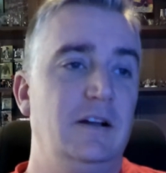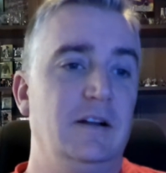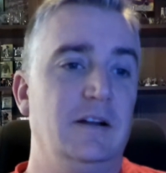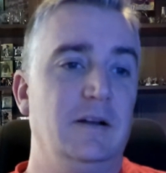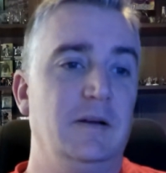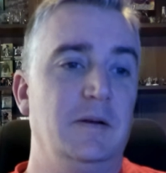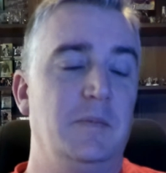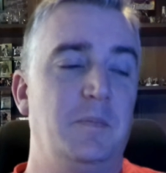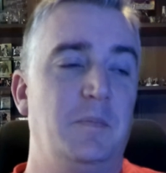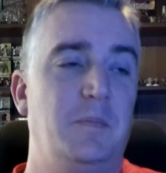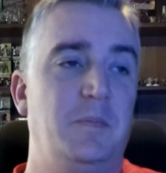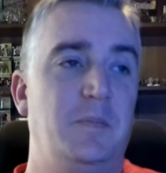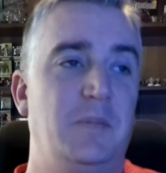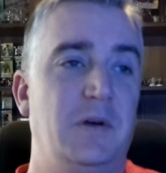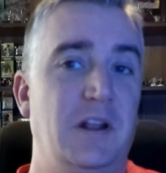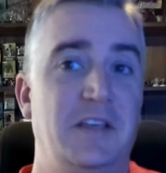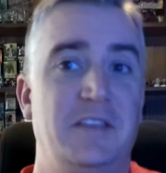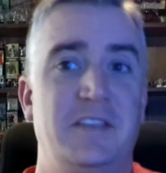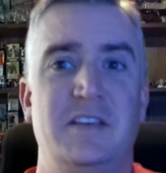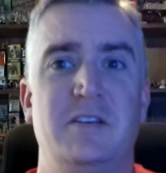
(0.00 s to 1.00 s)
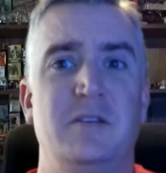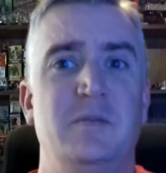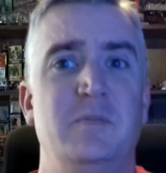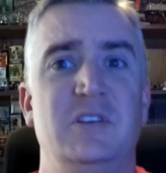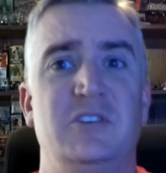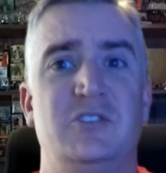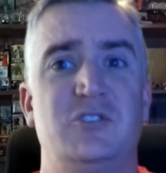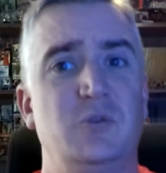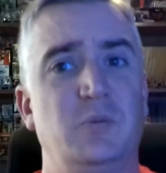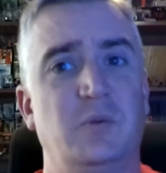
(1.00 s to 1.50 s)
uh, but I think it'd
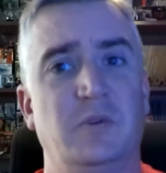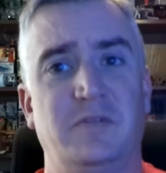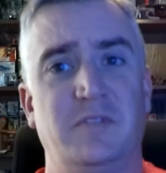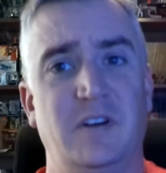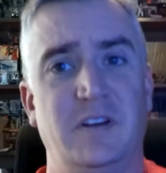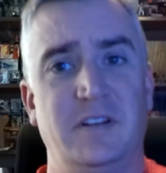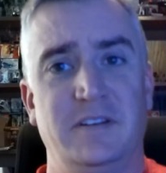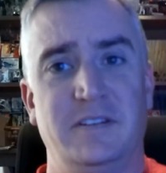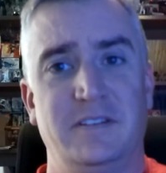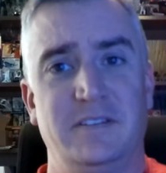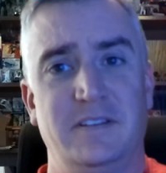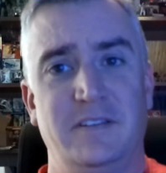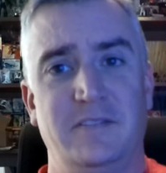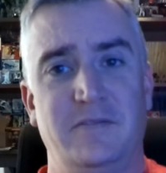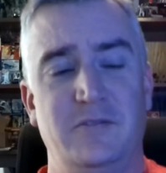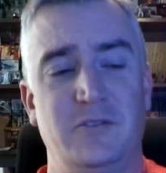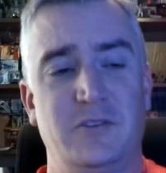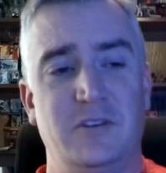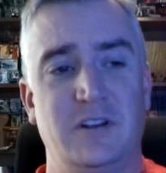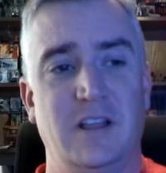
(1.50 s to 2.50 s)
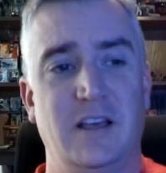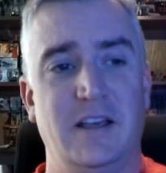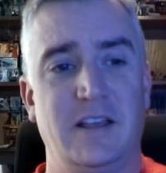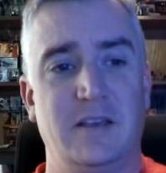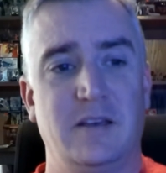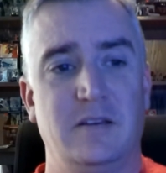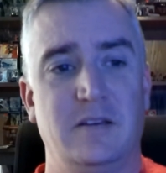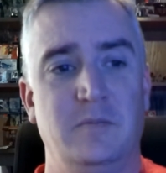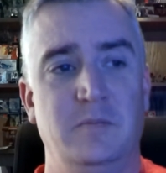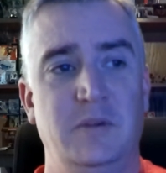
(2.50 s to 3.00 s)
be super fun if you could
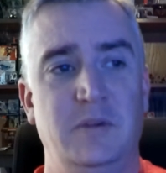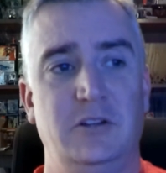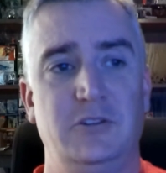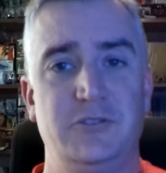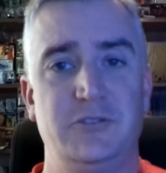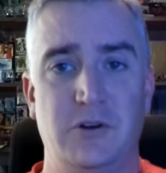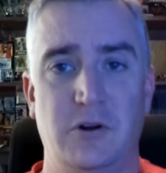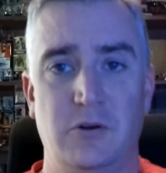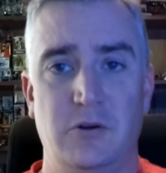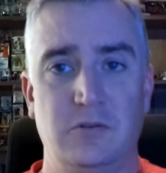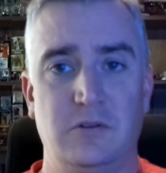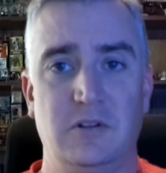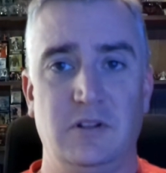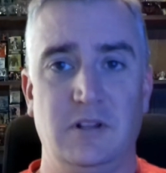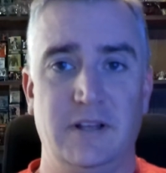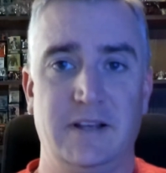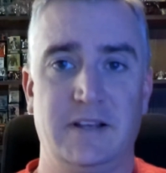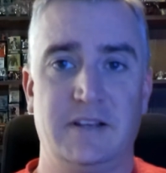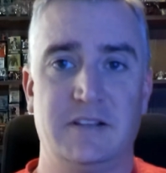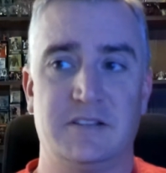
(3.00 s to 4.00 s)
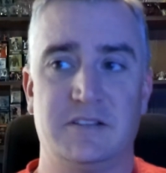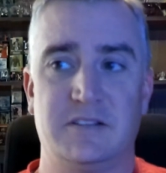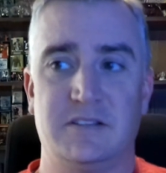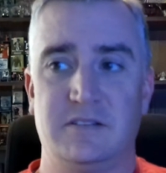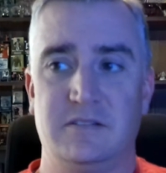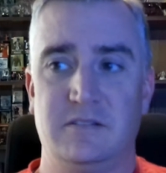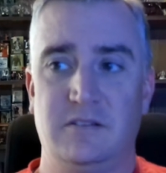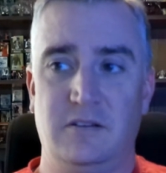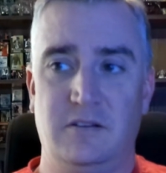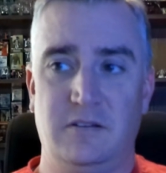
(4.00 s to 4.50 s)
like build your own
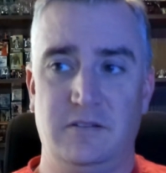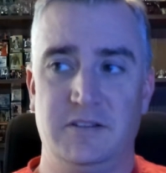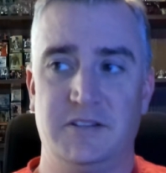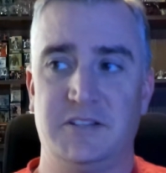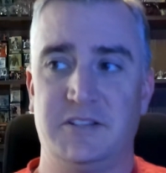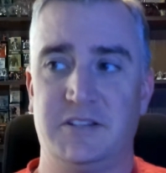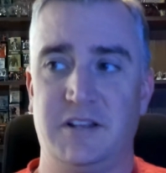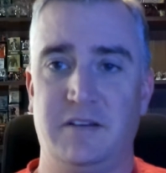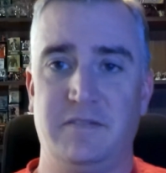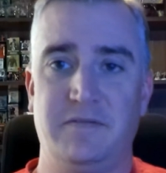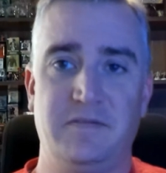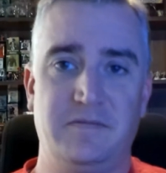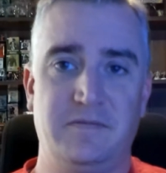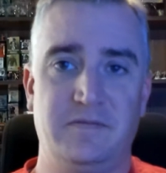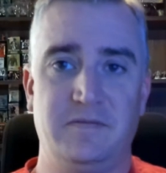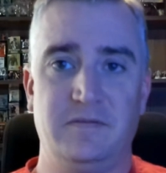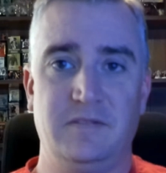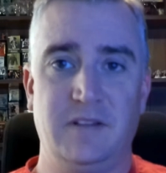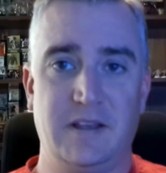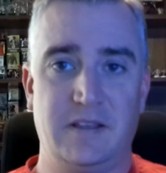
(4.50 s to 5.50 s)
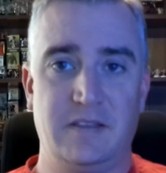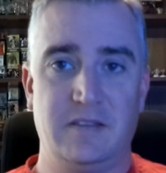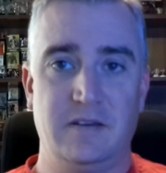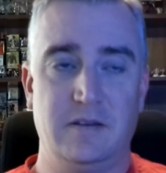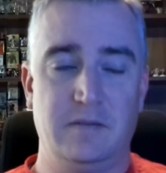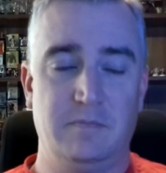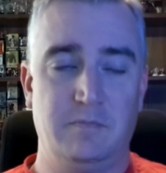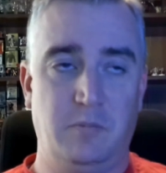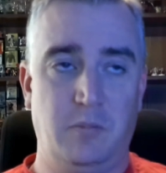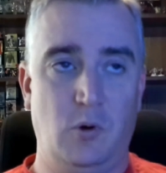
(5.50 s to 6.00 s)
cliques, all the stuff like
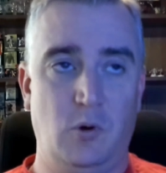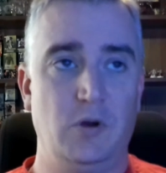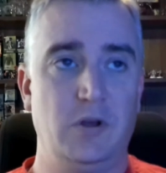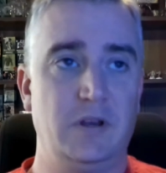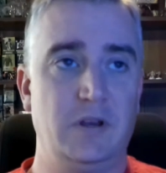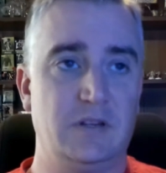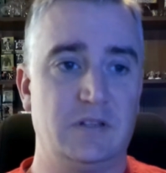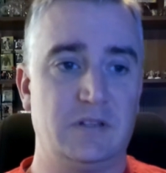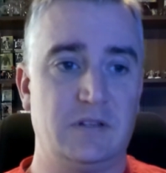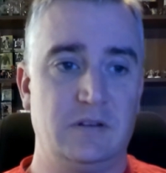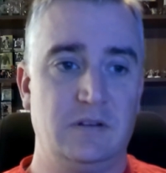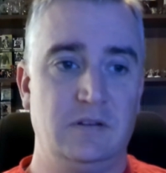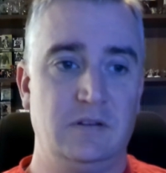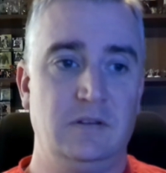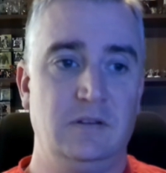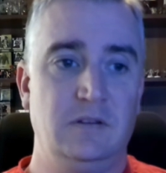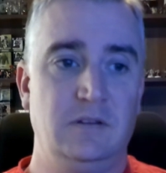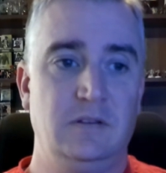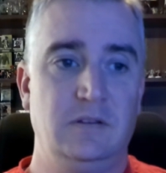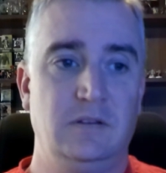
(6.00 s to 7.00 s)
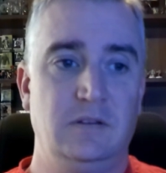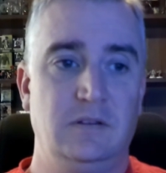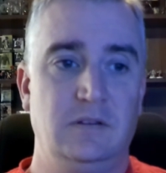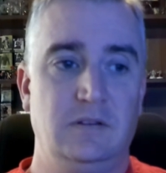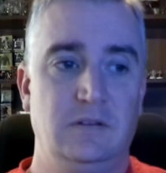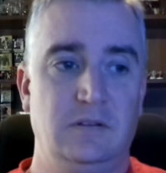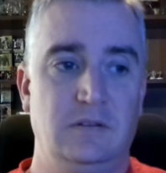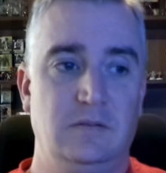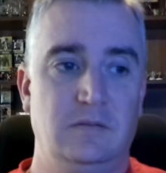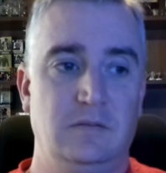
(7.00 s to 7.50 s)
the point
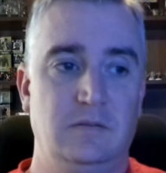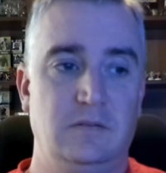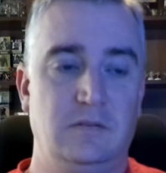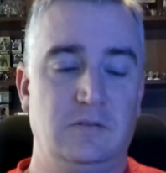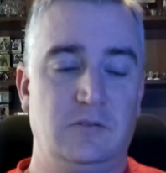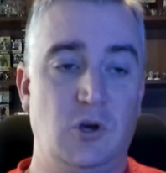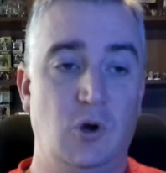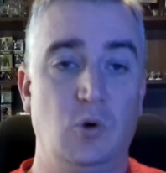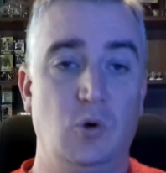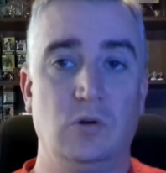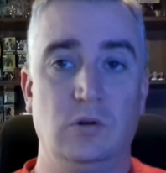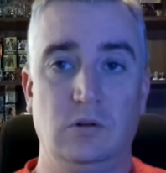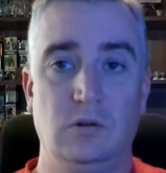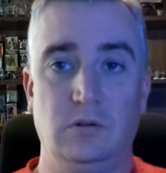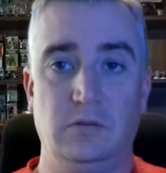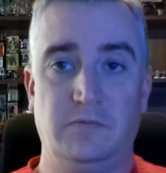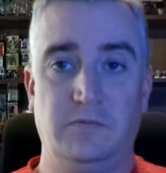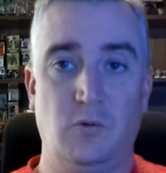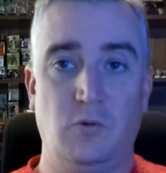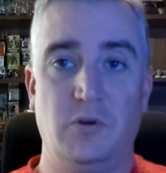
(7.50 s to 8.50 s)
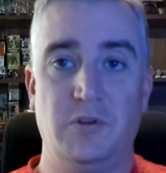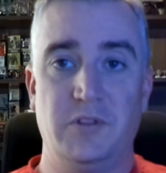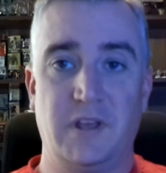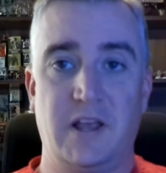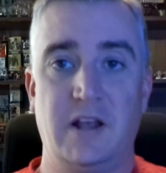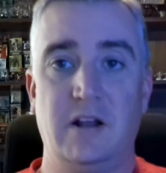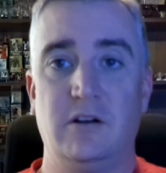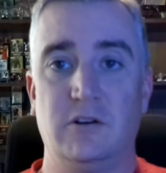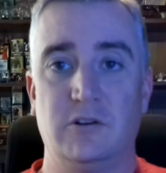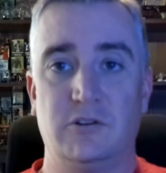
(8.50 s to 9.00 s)
total for the
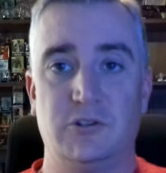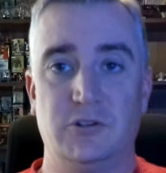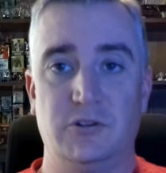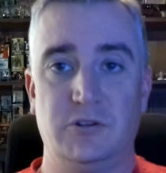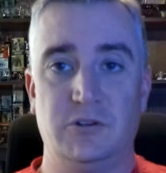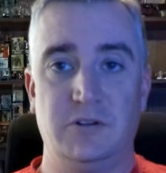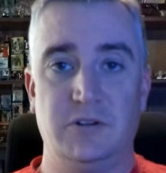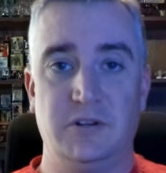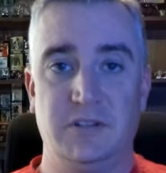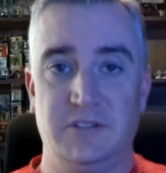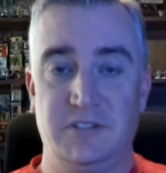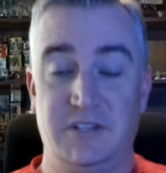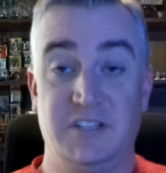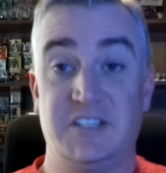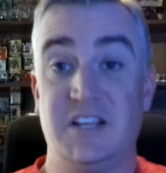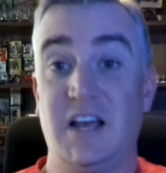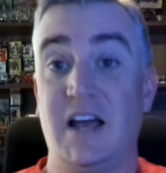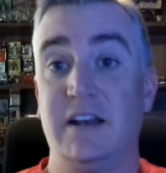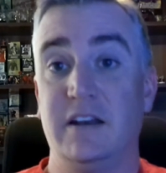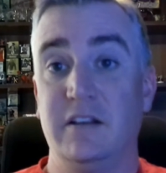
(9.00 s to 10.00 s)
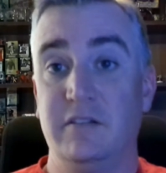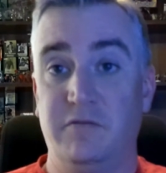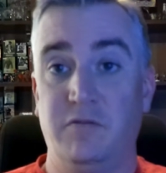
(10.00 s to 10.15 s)
character is decided